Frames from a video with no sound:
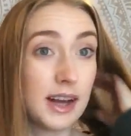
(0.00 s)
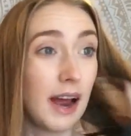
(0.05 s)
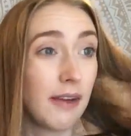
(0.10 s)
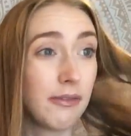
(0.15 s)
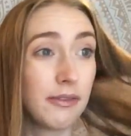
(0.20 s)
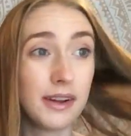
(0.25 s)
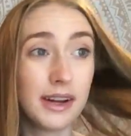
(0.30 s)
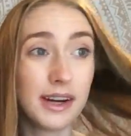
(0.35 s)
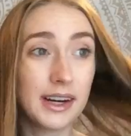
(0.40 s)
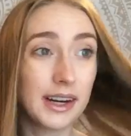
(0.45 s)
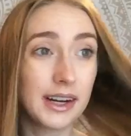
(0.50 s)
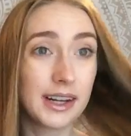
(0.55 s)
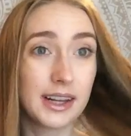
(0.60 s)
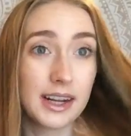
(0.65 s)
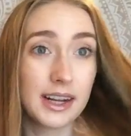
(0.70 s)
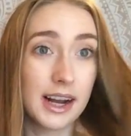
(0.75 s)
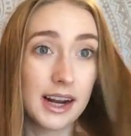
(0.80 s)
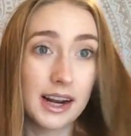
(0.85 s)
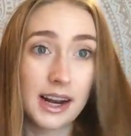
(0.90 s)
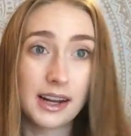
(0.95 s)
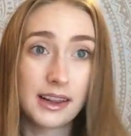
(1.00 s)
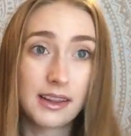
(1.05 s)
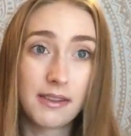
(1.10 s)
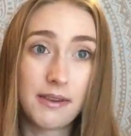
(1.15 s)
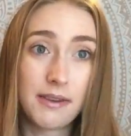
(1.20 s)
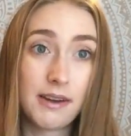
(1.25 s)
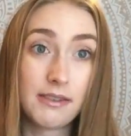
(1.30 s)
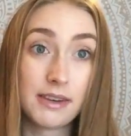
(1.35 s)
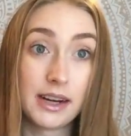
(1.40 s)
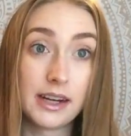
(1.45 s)
definitely didn't think I'd like
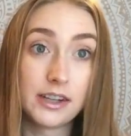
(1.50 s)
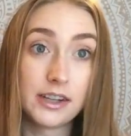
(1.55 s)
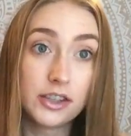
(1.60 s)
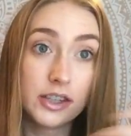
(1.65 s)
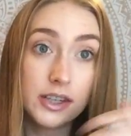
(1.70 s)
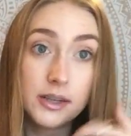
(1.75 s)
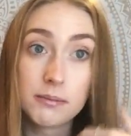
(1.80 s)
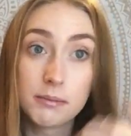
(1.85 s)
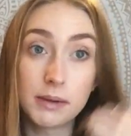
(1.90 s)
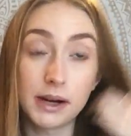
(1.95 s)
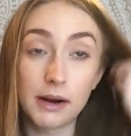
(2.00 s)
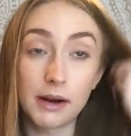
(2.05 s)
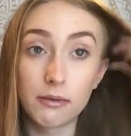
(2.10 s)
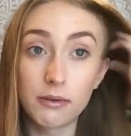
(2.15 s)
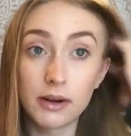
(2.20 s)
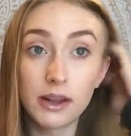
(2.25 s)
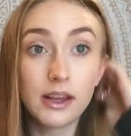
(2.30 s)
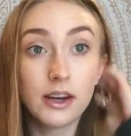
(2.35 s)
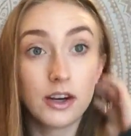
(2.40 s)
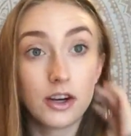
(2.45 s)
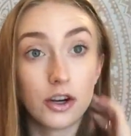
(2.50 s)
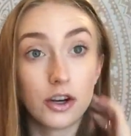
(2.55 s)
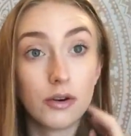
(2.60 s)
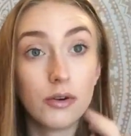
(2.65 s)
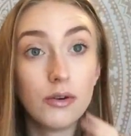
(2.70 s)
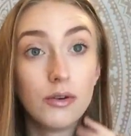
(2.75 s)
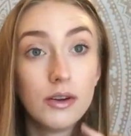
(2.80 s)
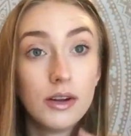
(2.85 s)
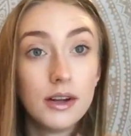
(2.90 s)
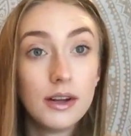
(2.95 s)
the foundation, but I really
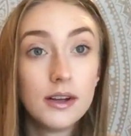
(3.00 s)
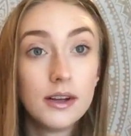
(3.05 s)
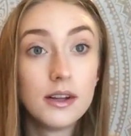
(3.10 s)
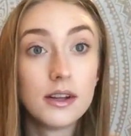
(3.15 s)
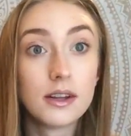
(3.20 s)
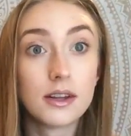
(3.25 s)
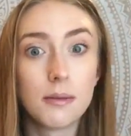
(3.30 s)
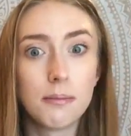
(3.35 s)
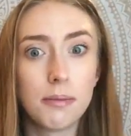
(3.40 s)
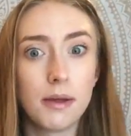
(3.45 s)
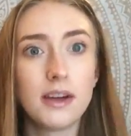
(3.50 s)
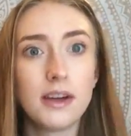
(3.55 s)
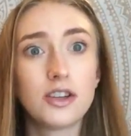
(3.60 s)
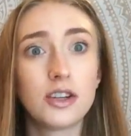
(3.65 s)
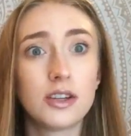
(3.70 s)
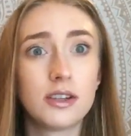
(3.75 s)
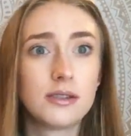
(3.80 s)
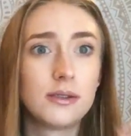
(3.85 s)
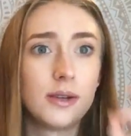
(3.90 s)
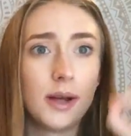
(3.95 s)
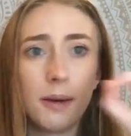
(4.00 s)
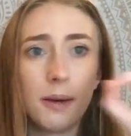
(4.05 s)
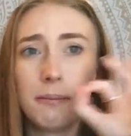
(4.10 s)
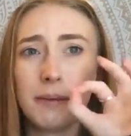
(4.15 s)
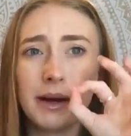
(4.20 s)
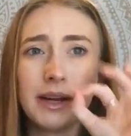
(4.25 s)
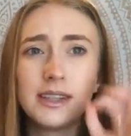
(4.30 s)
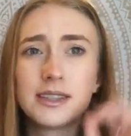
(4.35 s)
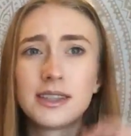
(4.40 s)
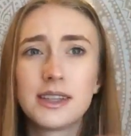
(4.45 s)
do. The blush is
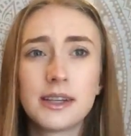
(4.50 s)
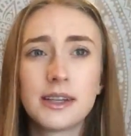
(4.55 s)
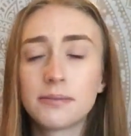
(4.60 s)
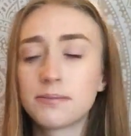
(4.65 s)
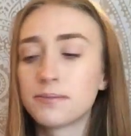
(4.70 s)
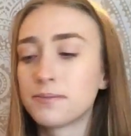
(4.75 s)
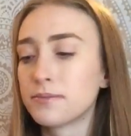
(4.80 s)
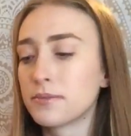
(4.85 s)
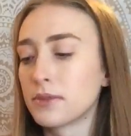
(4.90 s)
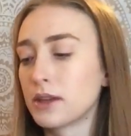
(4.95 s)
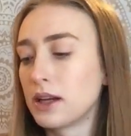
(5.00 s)
amazing.